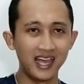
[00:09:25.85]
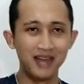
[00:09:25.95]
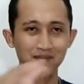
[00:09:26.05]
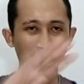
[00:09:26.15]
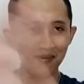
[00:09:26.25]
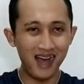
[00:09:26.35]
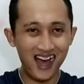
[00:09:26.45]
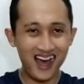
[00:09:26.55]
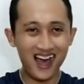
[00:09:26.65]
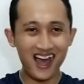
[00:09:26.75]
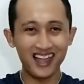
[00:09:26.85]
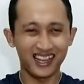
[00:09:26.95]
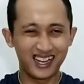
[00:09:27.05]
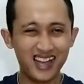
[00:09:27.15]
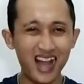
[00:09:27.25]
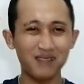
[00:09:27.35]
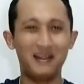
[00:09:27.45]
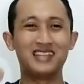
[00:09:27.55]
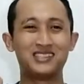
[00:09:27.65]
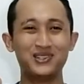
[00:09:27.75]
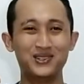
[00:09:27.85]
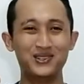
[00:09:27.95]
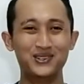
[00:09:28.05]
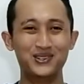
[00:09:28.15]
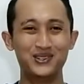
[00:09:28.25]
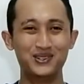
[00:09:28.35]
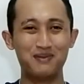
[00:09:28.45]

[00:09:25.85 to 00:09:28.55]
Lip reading: and bye-bye. God bless you.